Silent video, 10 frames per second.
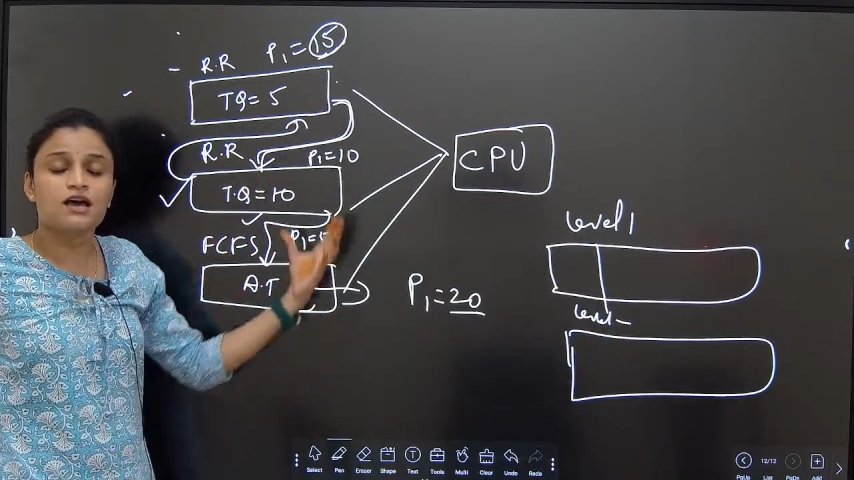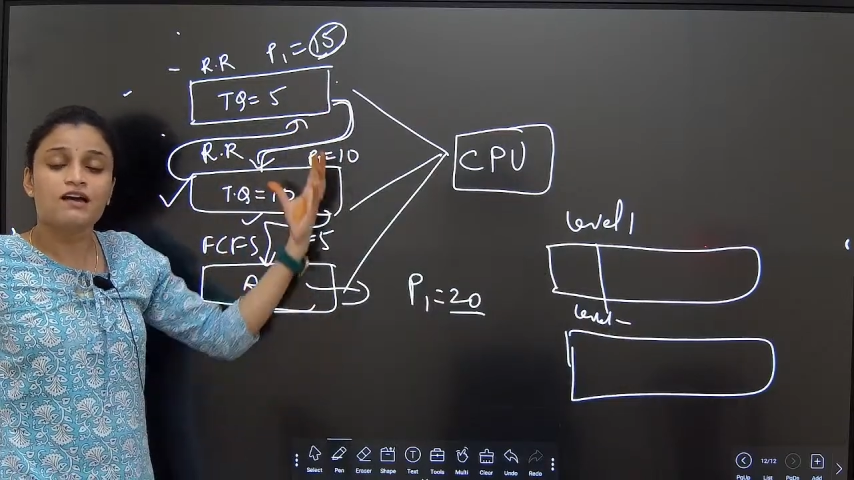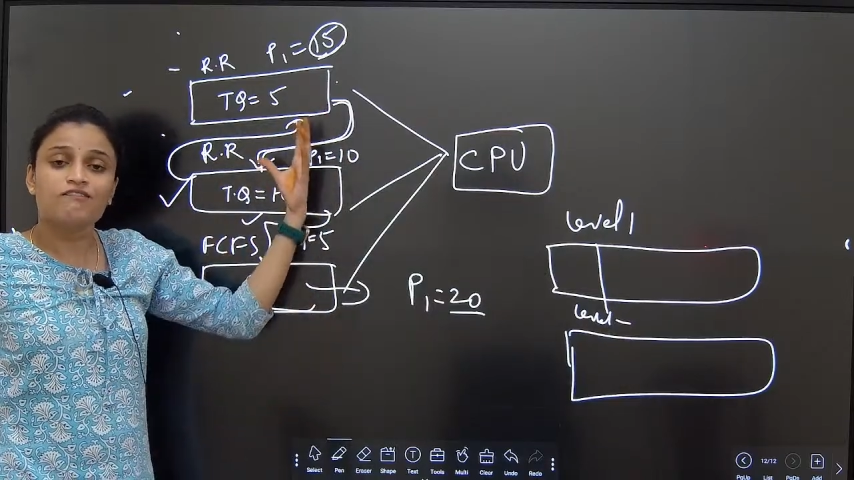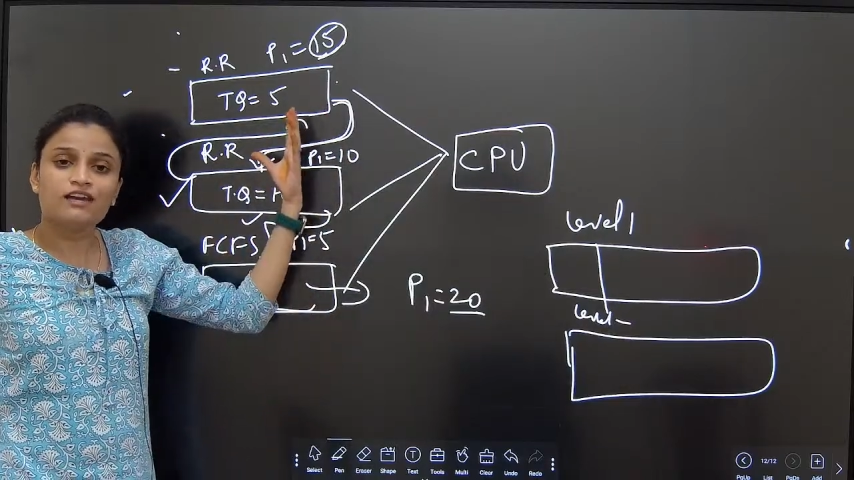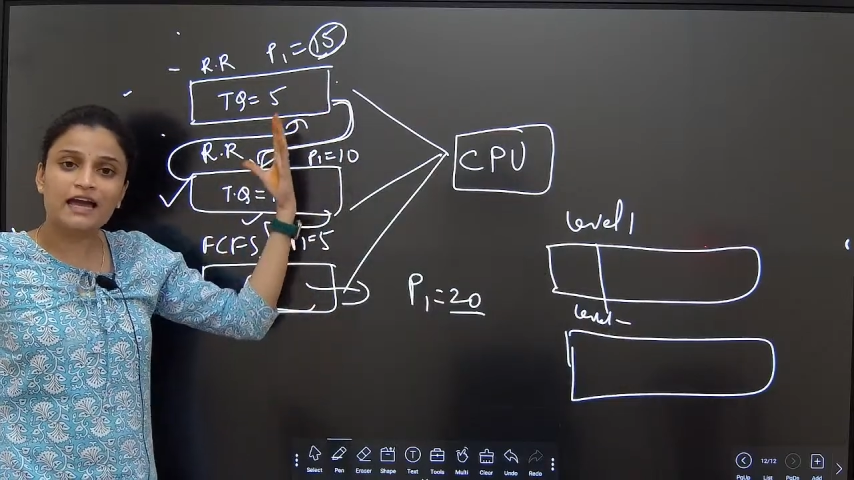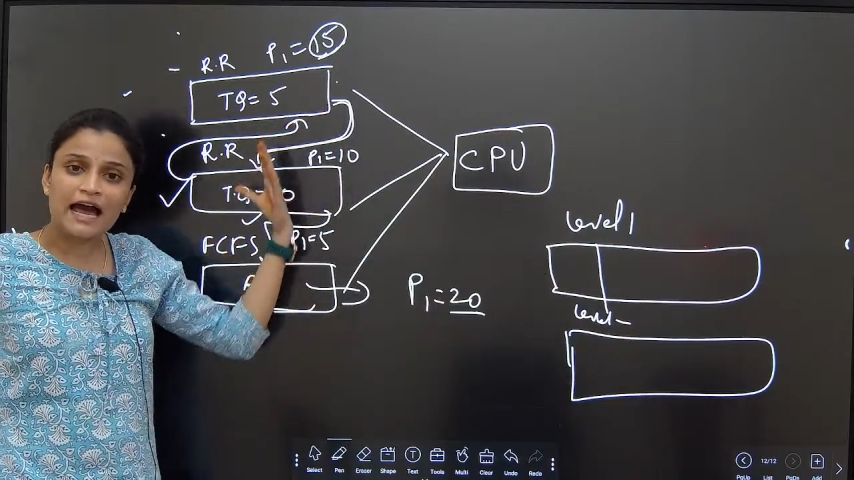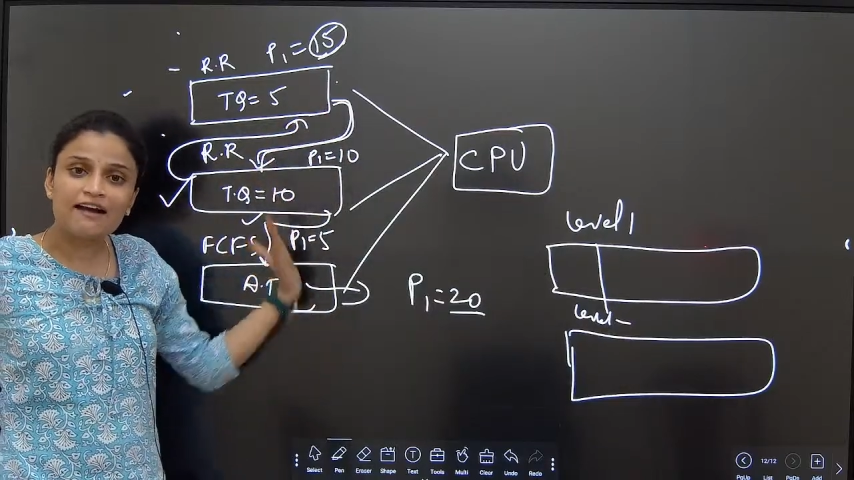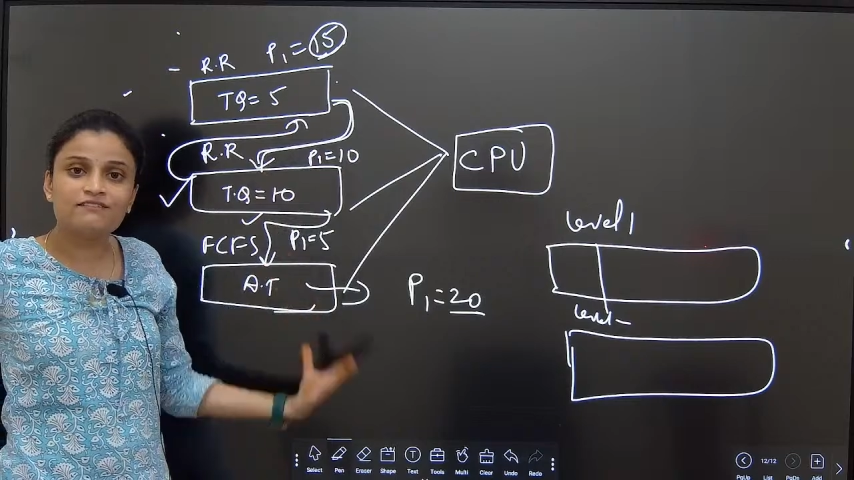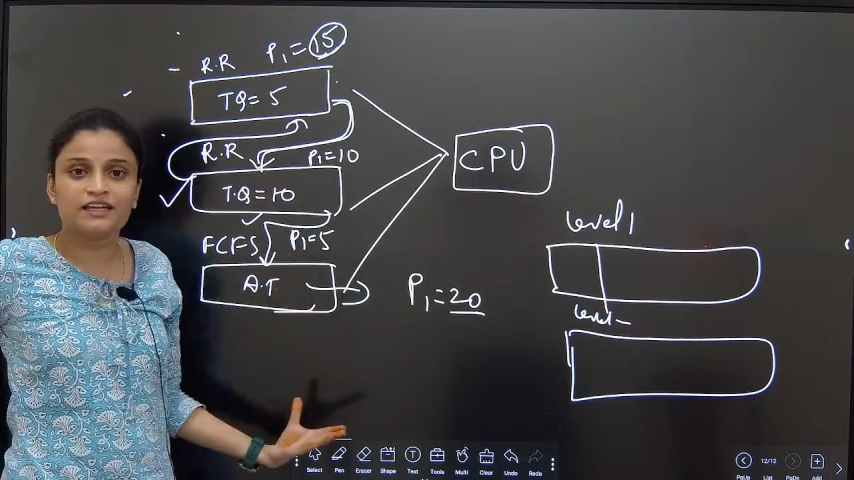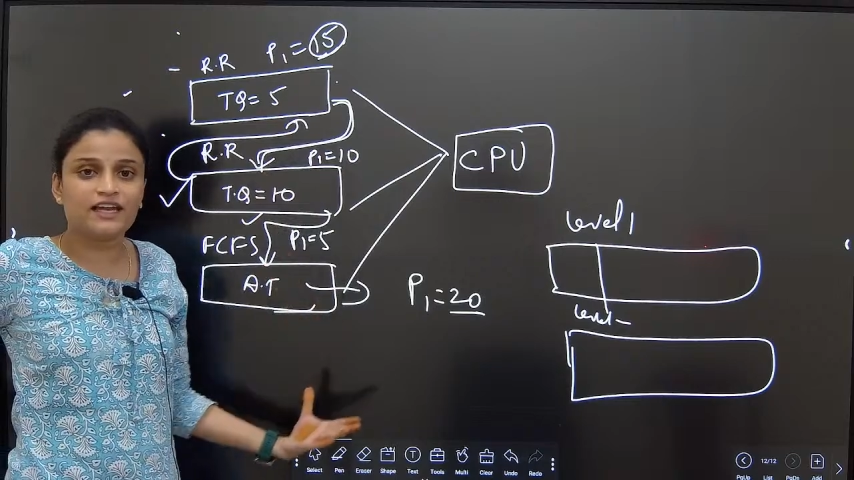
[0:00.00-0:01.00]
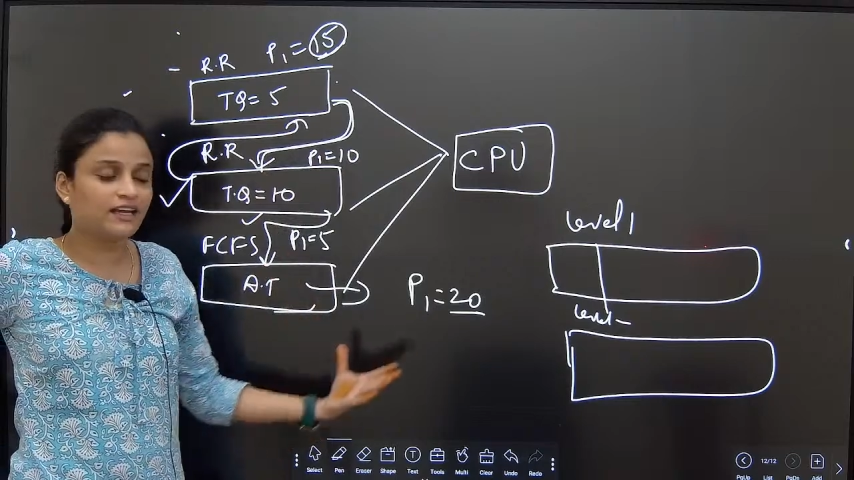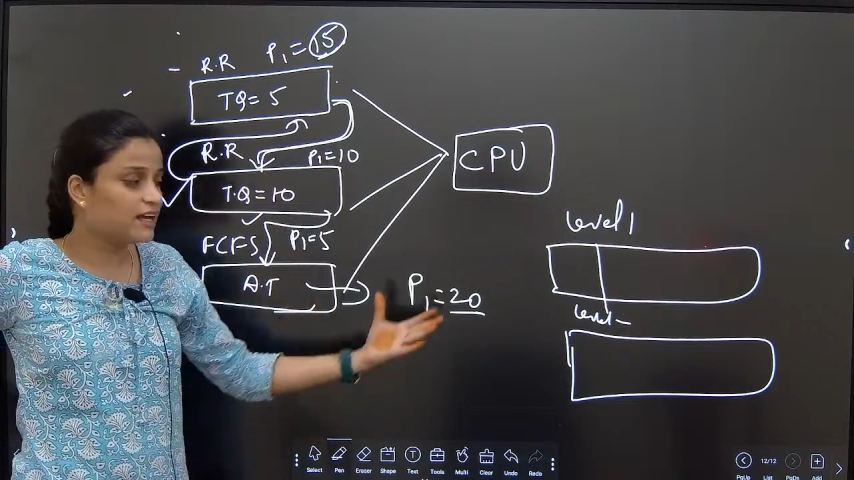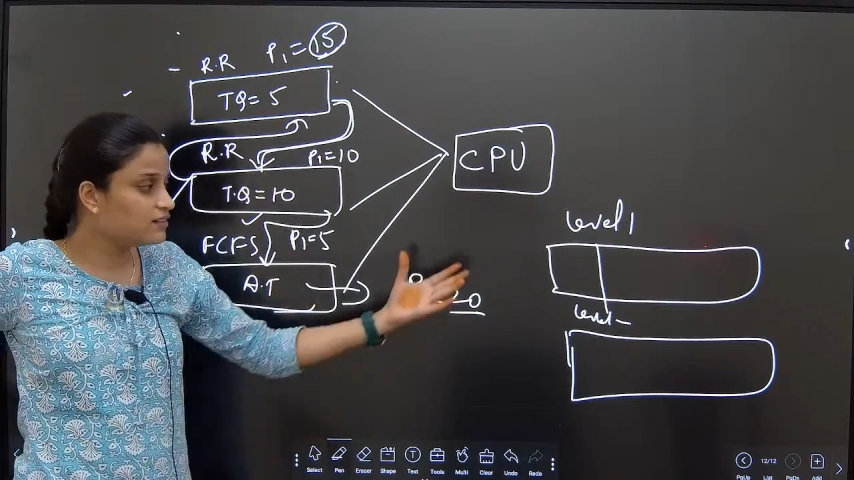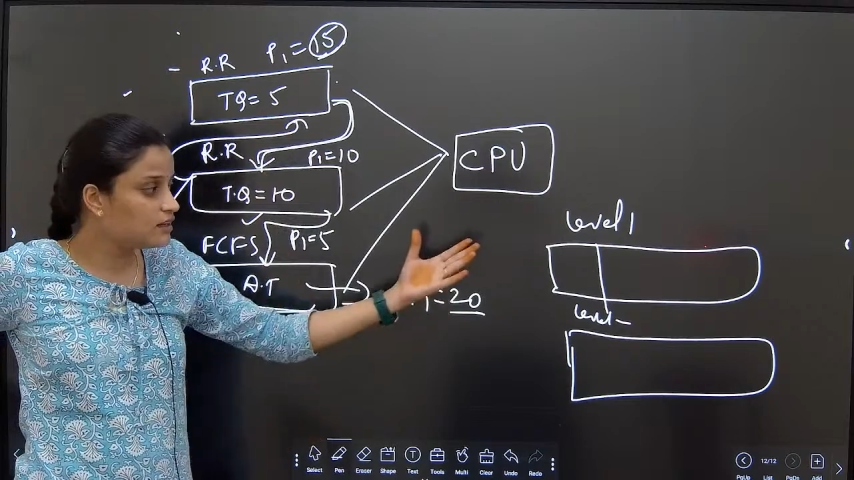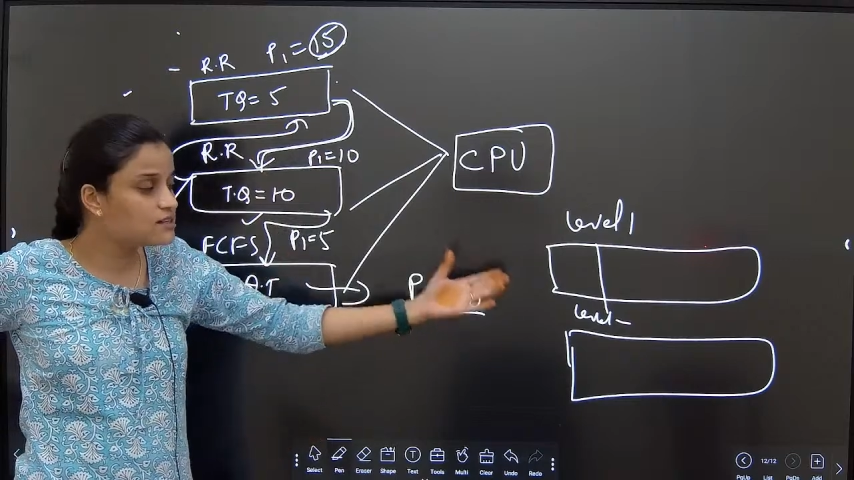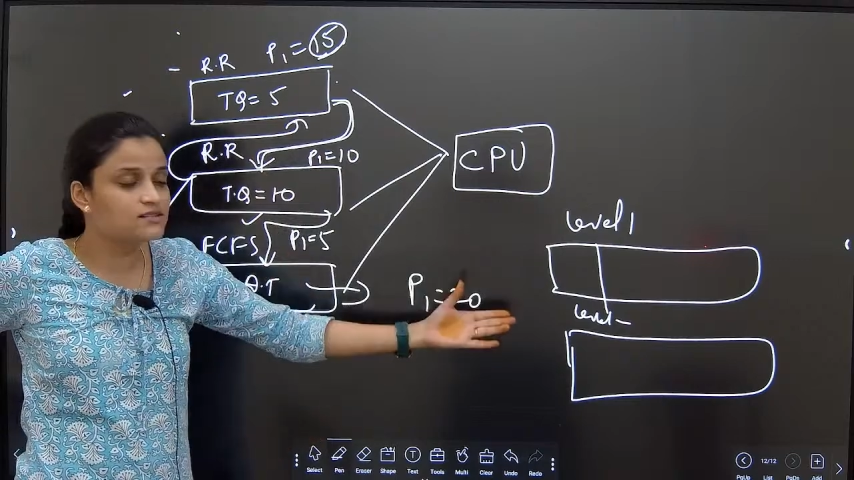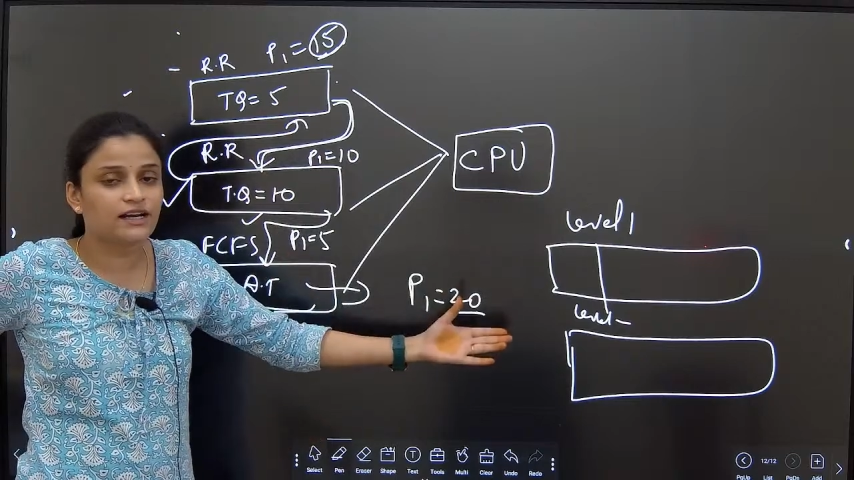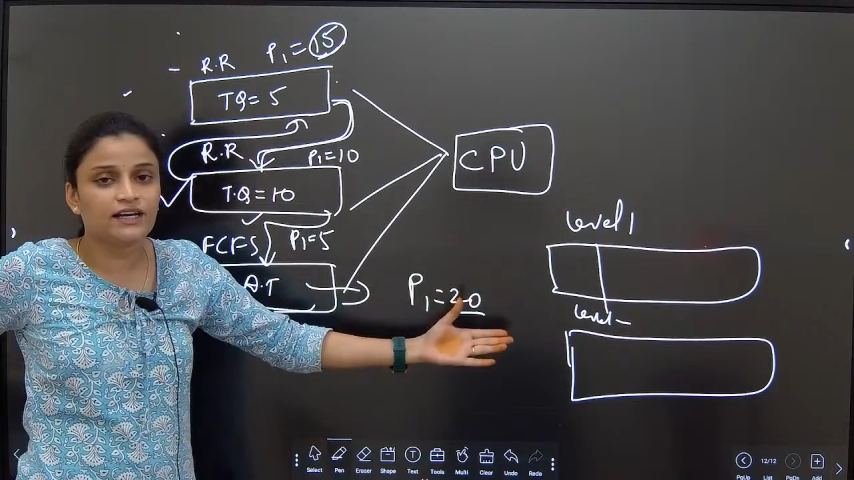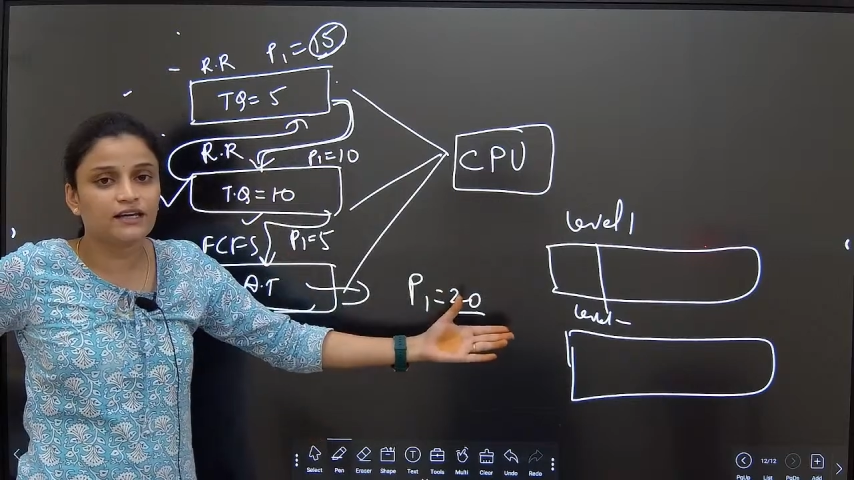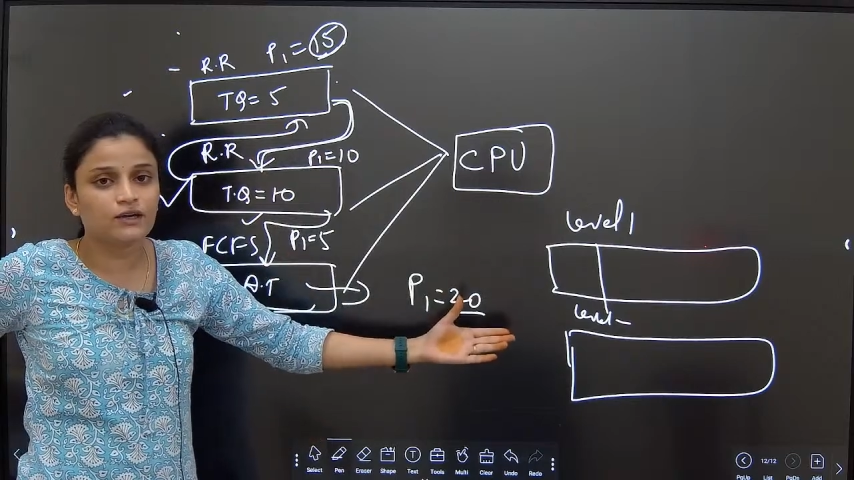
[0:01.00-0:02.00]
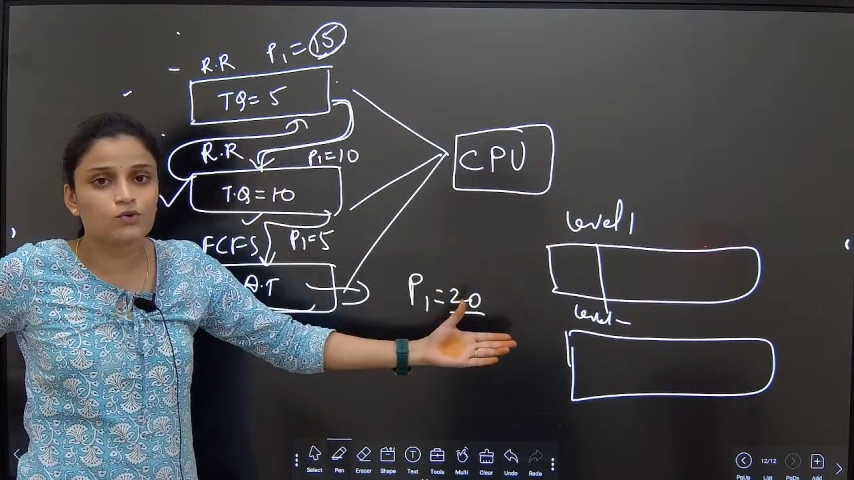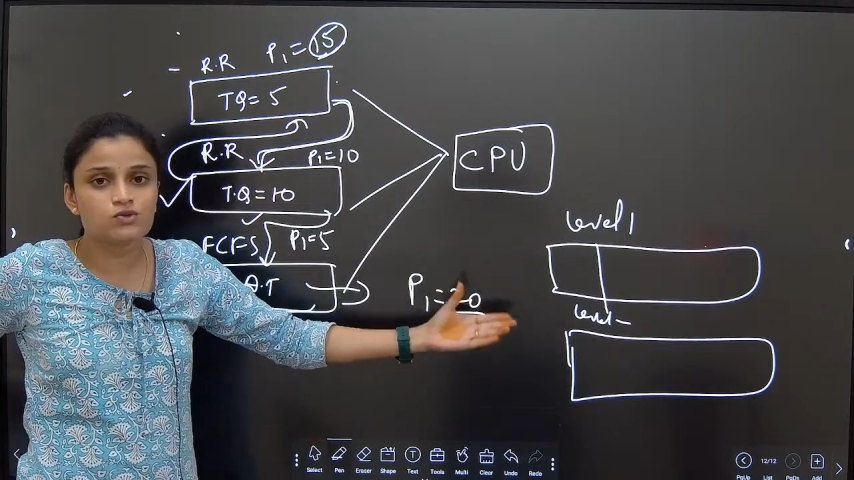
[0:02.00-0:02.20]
We have taken this ready queues